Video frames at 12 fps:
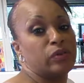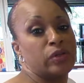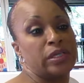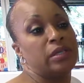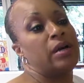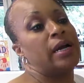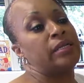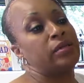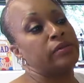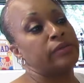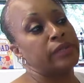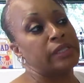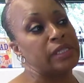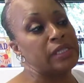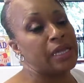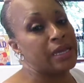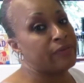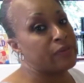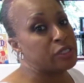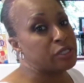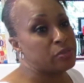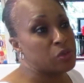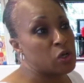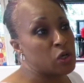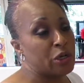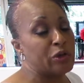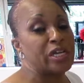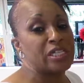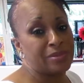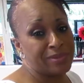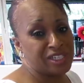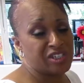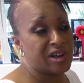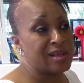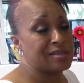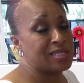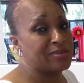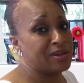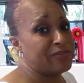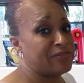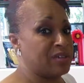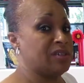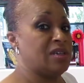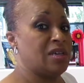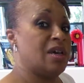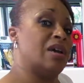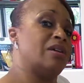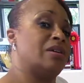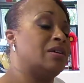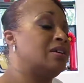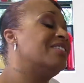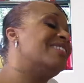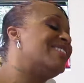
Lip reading: oil. I don't really like vegetable oil because it makes your house smell funky, kind of.